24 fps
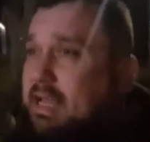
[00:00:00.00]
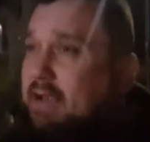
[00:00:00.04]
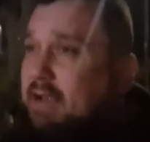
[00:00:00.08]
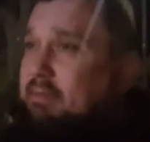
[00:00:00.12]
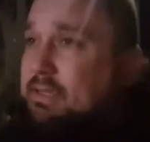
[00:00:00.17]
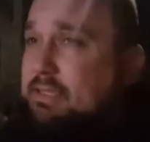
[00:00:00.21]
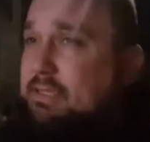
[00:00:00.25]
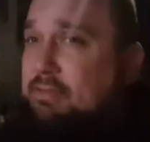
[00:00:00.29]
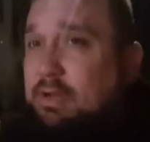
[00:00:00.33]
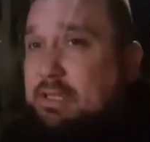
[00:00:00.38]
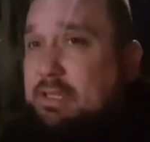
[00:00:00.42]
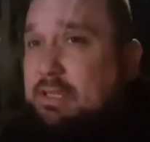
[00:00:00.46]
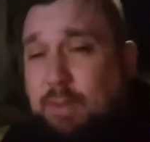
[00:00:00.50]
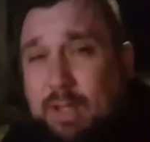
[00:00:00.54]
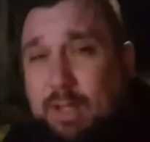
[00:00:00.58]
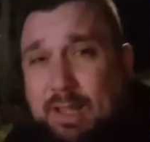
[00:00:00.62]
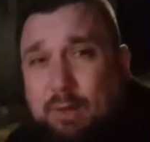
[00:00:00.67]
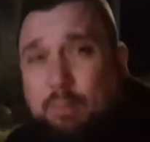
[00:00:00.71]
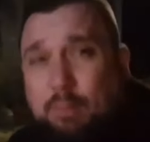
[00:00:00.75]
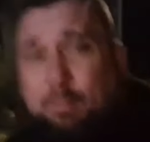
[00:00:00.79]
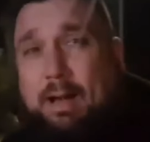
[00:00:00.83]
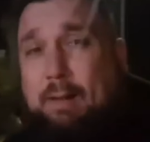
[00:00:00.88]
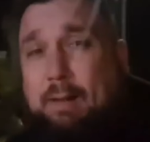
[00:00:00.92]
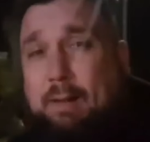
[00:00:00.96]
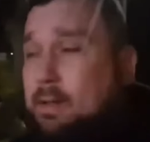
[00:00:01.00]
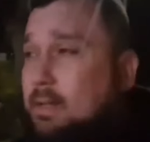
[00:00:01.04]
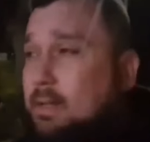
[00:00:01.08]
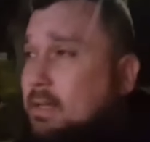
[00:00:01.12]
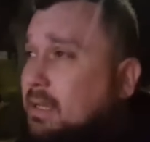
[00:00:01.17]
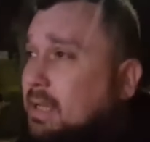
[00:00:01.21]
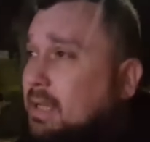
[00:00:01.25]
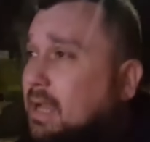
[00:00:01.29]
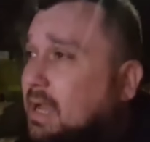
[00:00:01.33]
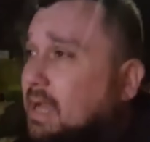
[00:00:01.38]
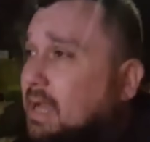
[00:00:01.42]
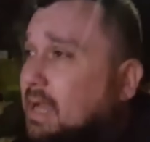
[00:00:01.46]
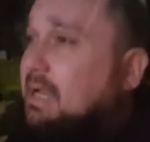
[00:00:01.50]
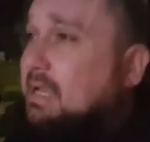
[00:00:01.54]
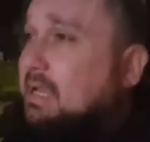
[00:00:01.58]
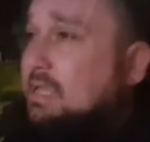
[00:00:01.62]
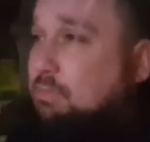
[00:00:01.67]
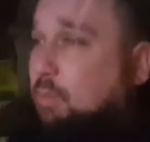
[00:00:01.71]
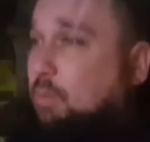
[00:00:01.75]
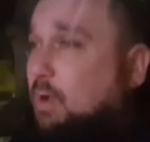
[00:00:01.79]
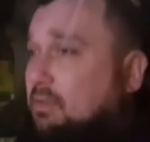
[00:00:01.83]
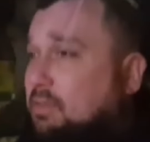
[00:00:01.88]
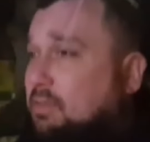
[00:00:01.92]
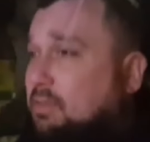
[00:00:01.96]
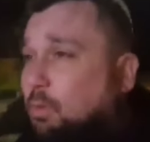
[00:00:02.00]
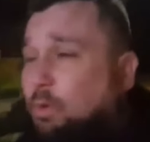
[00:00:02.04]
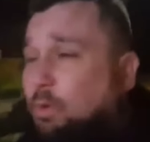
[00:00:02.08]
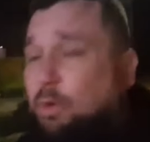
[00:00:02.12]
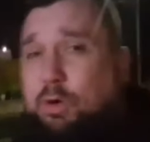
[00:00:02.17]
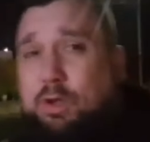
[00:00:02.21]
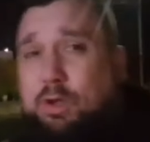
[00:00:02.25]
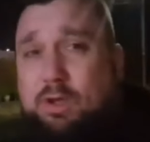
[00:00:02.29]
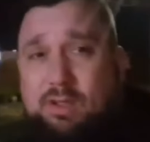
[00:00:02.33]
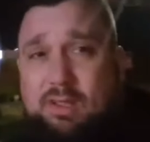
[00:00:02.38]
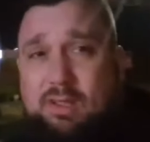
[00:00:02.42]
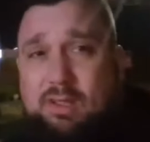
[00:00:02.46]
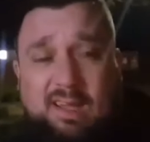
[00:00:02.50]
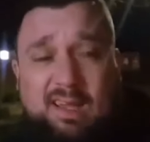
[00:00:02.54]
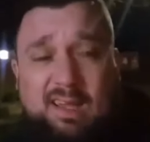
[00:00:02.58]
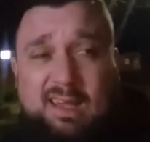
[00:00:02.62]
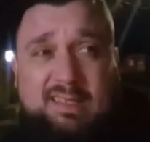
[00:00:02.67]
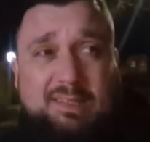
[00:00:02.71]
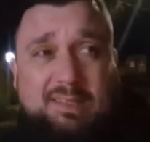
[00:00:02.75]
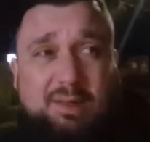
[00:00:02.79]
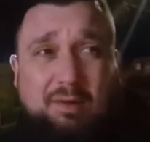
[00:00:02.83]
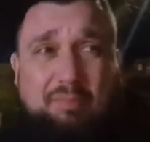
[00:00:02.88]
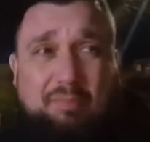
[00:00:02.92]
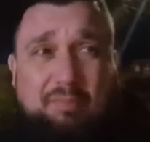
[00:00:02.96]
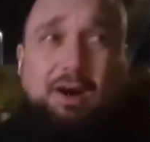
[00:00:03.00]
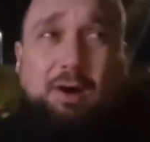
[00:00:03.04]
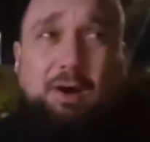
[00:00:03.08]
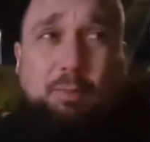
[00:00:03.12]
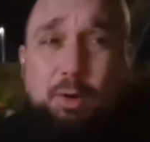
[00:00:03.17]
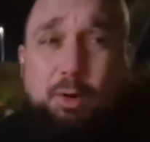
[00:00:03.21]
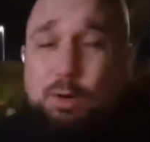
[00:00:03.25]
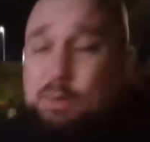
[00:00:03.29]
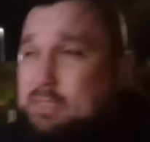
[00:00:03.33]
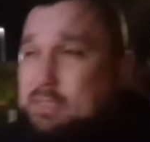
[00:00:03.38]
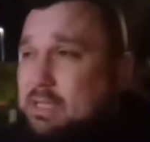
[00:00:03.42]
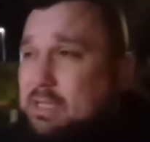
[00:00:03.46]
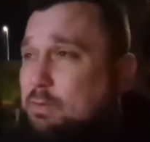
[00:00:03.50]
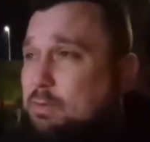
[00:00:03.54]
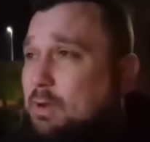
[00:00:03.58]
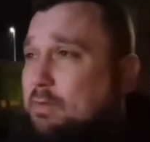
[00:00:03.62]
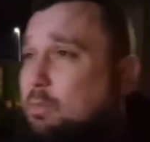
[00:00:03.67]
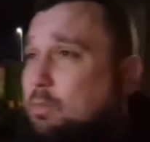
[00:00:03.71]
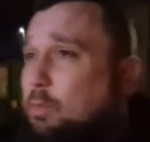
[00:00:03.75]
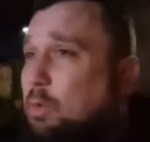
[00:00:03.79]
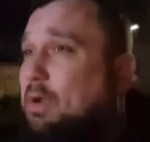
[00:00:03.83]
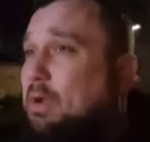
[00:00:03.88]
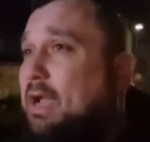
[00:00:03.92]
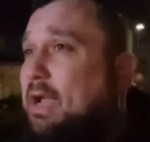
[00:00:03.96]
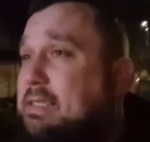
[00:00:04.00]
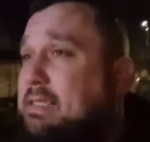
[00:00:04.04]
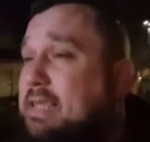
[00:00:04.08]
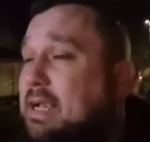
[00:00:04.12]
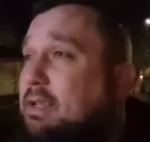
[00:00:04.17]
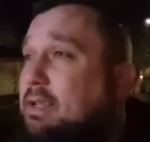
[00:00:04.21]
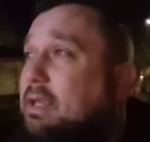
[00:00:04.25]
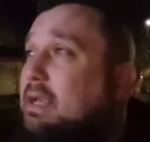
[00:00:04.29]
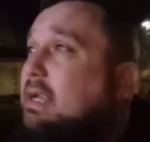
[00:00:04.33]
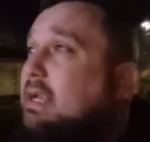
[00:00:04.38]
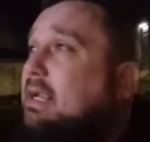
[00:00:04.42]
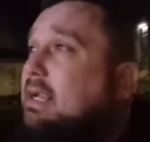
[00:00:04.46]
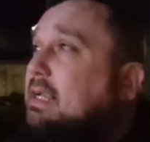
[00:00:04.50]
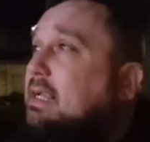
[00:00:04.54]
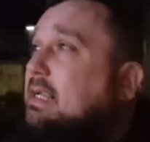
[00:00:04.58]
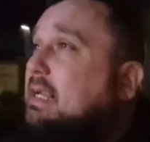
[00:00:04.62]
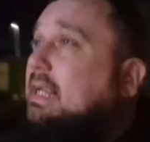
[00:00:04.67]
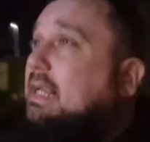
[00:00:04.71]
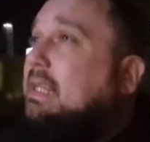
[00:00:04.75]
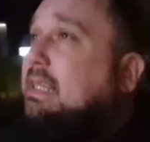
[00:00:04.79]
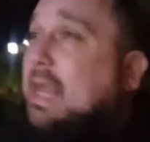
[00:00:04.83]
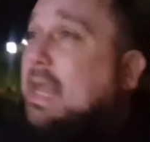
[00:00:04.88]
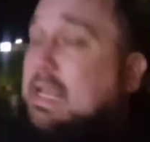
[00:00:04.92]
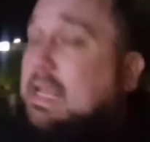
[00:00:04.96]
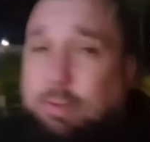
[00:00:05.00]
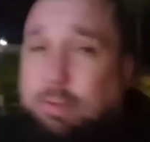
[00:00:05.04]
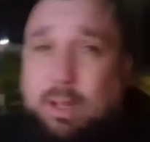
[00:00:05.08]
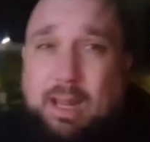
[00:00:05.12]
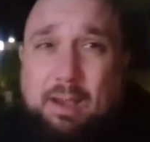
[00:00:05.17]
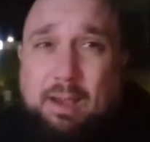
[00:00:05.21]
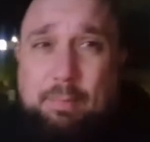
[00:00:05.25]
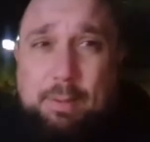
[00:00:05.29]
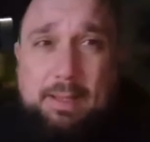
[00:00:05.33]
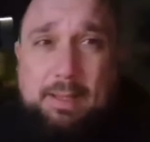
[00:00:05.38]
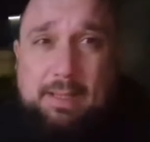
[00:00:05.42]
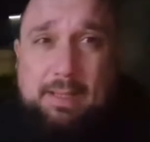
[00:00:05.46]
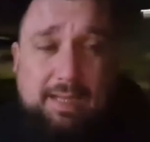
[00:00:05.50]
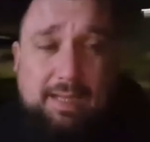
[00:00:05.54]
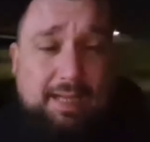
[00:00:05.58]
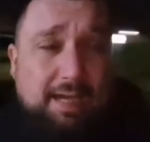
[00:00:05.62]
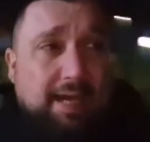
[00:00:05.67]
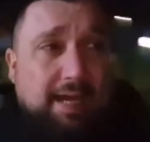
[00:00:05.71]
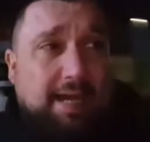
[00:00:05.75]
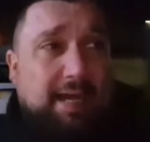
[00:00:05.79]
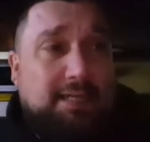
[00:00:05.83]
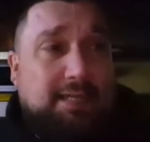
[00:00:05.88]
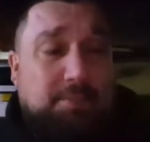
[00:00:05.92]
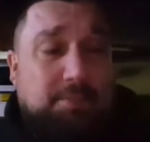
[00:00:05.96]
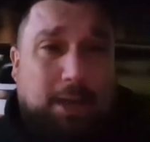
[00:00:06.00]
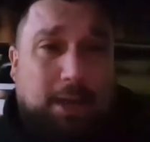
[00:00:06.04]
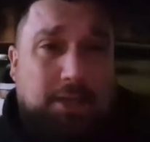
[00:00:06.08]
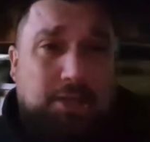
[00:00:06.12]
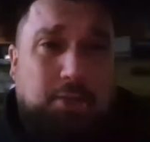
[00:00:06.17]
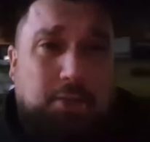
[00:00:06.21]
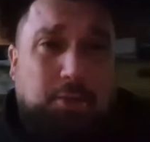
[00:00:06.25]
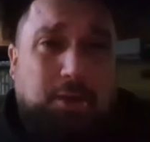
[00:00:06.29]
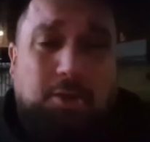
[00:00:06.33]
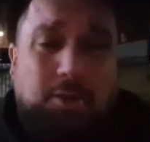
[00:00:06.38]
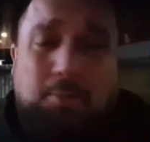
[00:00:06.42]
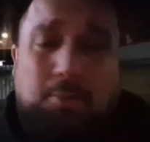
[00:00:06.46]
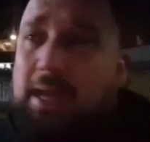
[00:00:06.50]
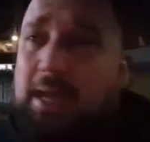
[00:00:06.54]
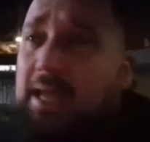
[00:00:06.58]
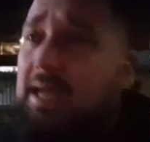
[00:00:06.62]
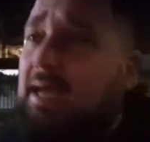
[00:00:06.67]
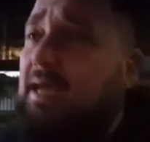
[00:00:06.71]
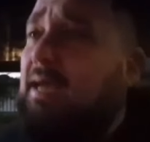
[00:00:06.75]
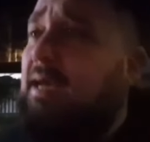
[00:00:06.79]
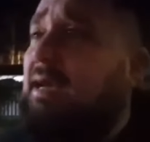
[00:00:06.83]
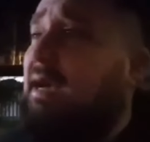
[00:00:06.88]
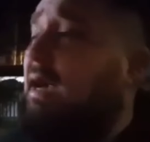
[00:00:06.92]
Tavern is a really sweet little pub. It's worth a walk. It's not a far walk, so it's worth a walk out of town. Next one up is a brand new one on me.